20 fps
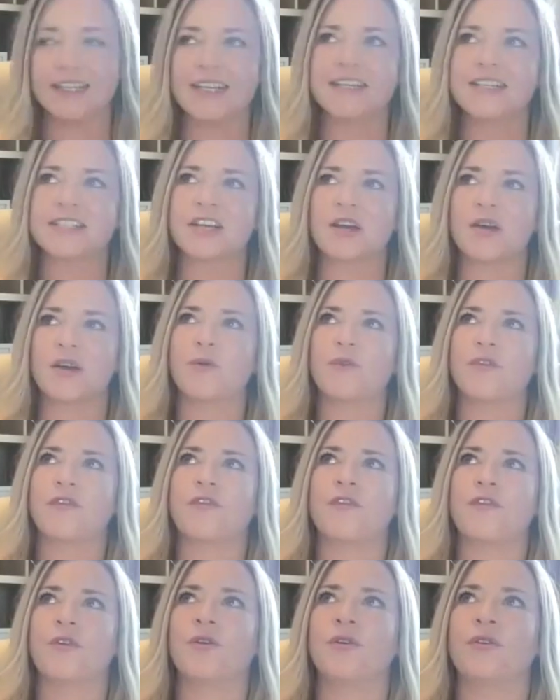So
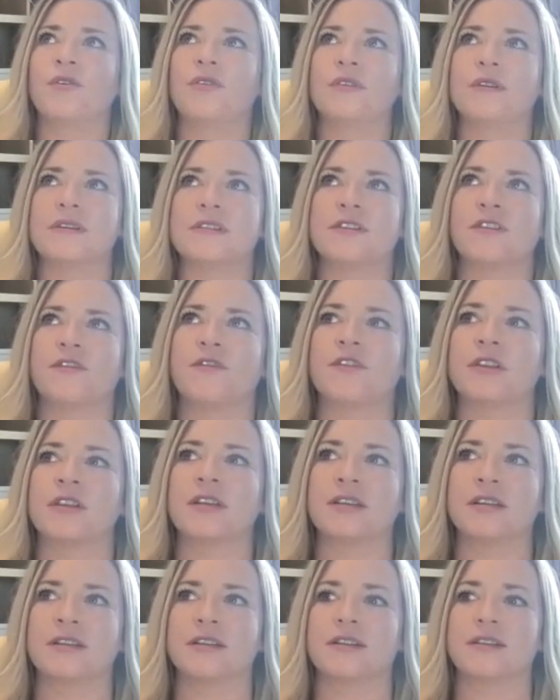for
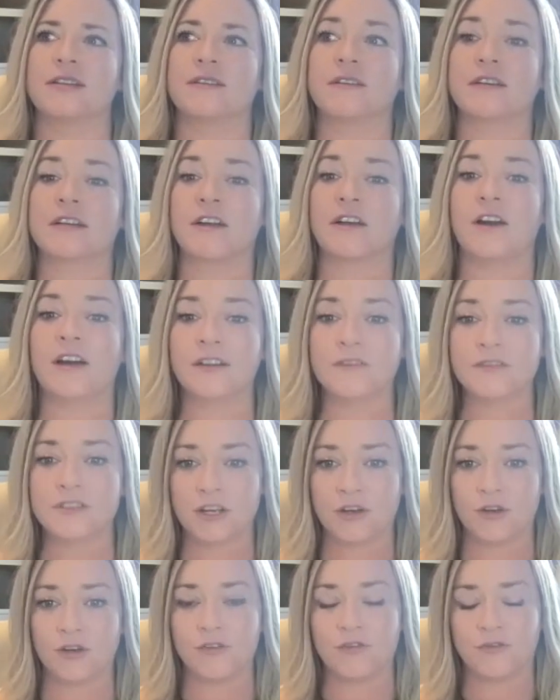the kind of
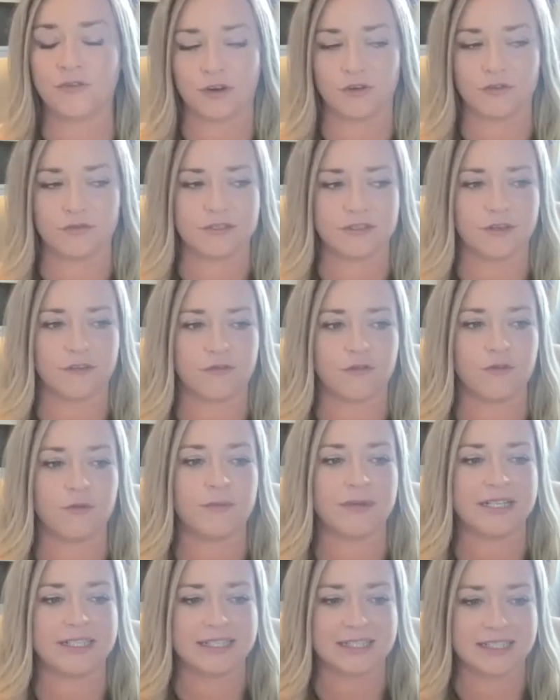twofold. So for
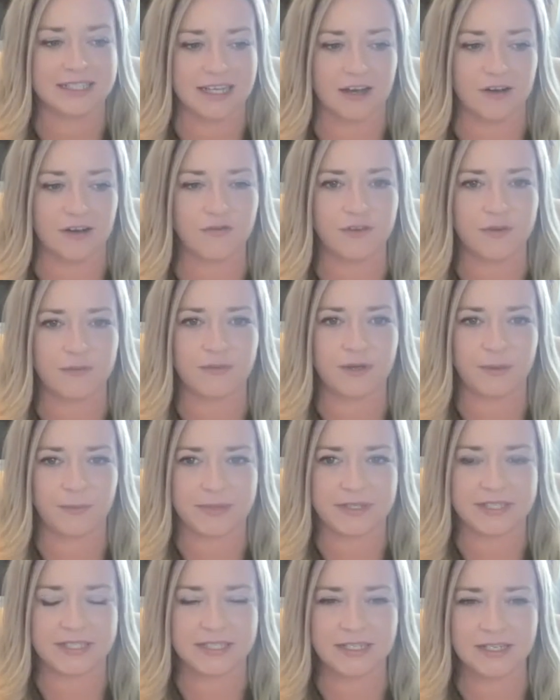myself and my
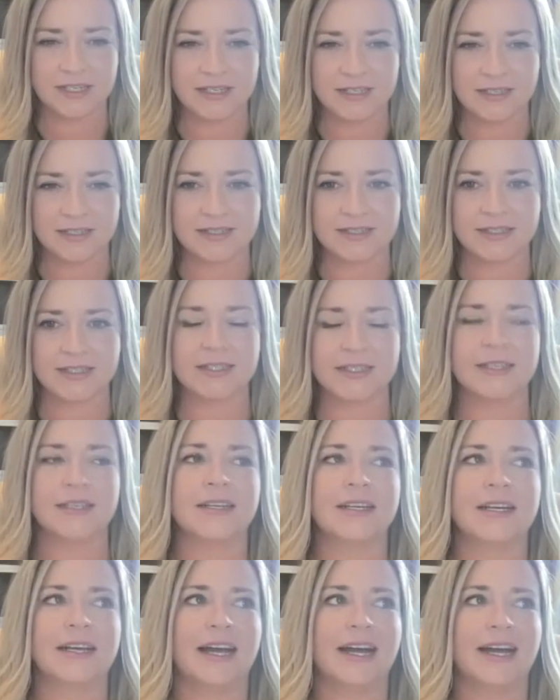business,
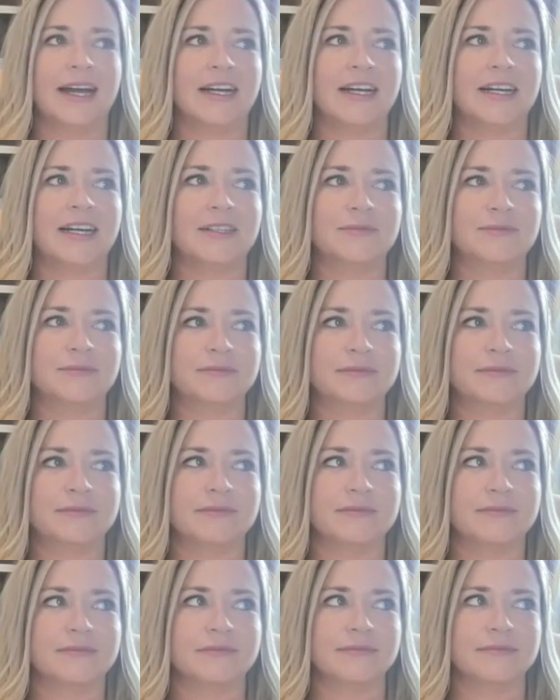um,
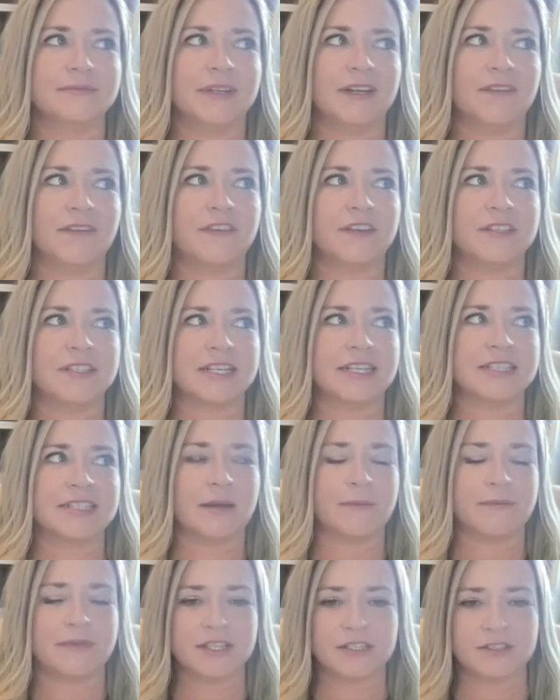it feels like
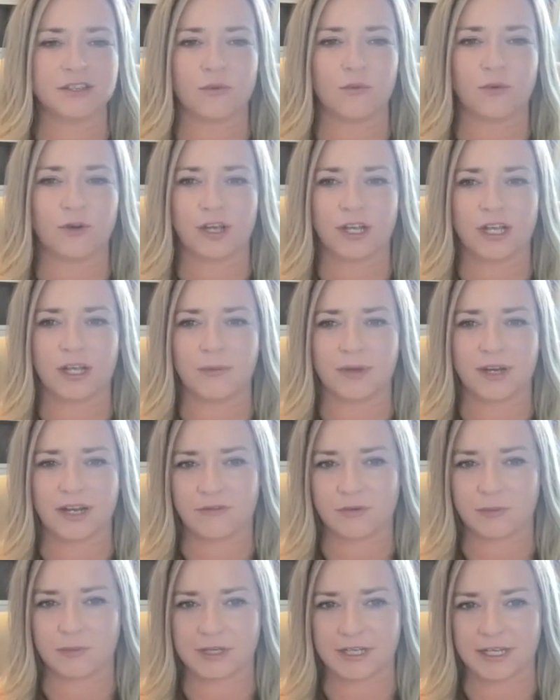something's not working, but
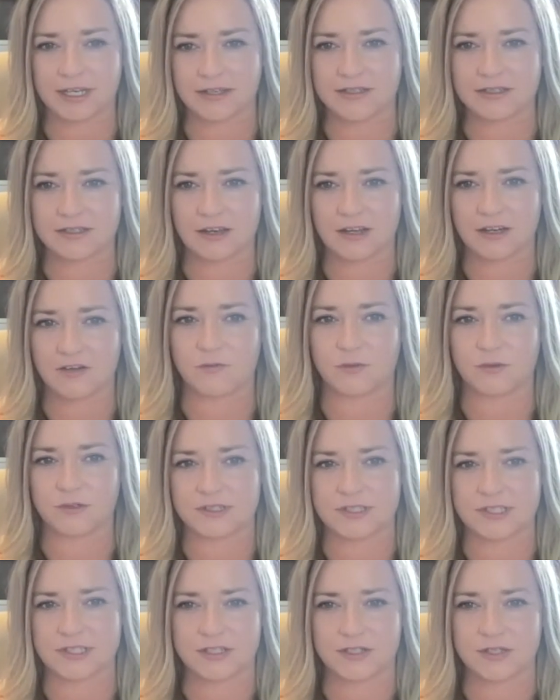everybody else kind of
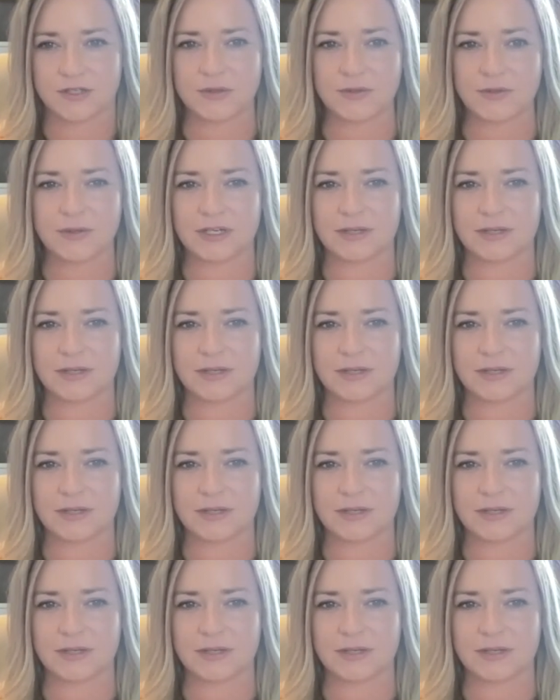wants it to.